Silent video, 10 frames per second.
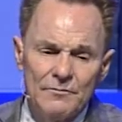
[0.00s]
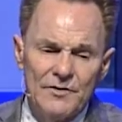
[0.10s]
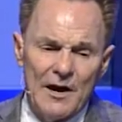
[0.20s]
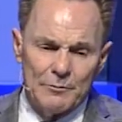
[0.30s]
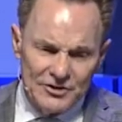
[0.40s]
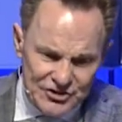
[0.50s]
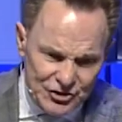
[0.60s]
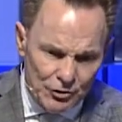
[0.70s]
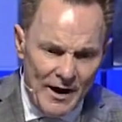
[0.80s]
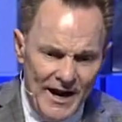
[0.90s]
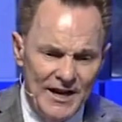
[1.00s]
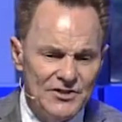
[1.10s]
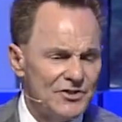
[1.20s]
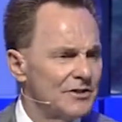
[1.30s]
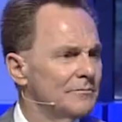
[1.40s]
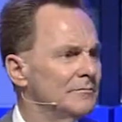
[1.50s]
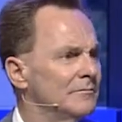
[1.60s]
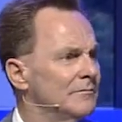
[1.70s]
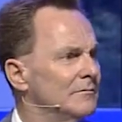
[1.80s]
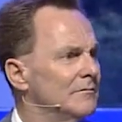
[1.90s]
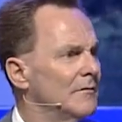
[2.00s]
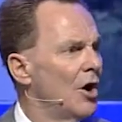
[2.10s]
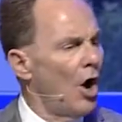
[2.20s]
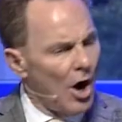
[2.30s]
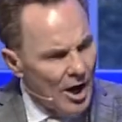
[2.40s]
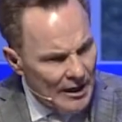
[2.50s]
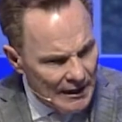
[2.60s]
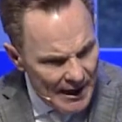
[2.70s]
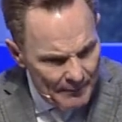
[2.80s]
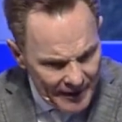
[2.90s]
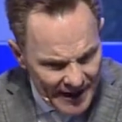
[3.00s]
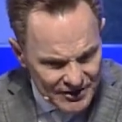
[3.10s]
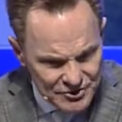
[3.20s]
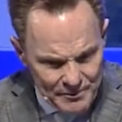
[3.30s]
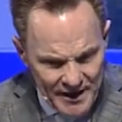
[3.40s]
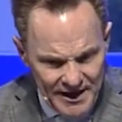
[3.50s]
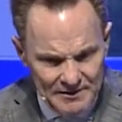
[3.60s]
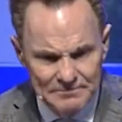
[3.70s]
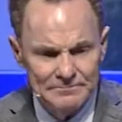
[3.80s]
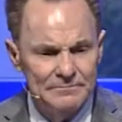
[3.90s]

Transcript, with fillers: that restrains or eliminates me